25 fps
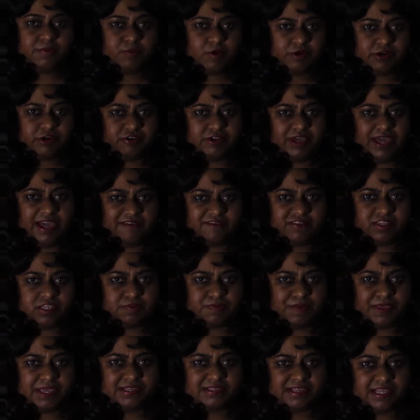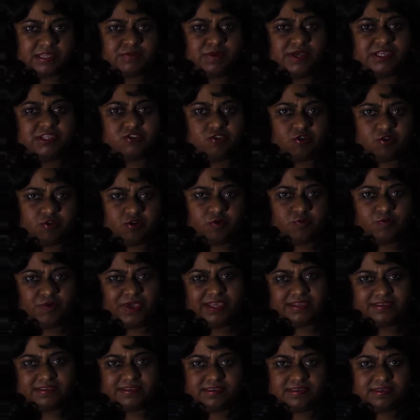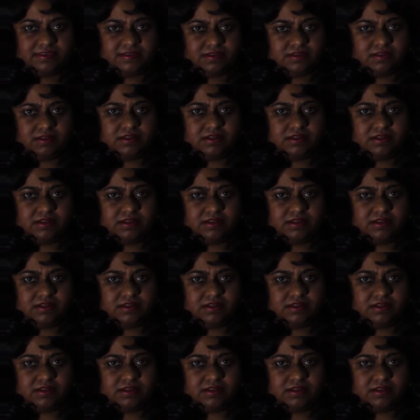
important to have this, because otherwise you're going to waste